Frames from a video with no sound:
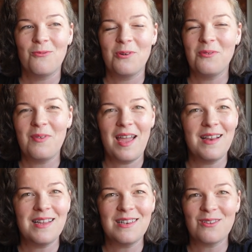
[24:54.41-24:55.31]
We're
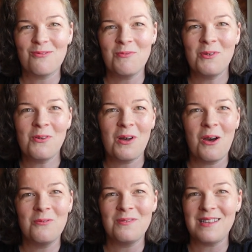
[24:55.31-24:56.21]
heading into a real
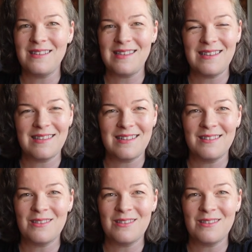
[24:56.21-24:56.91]
cozy season,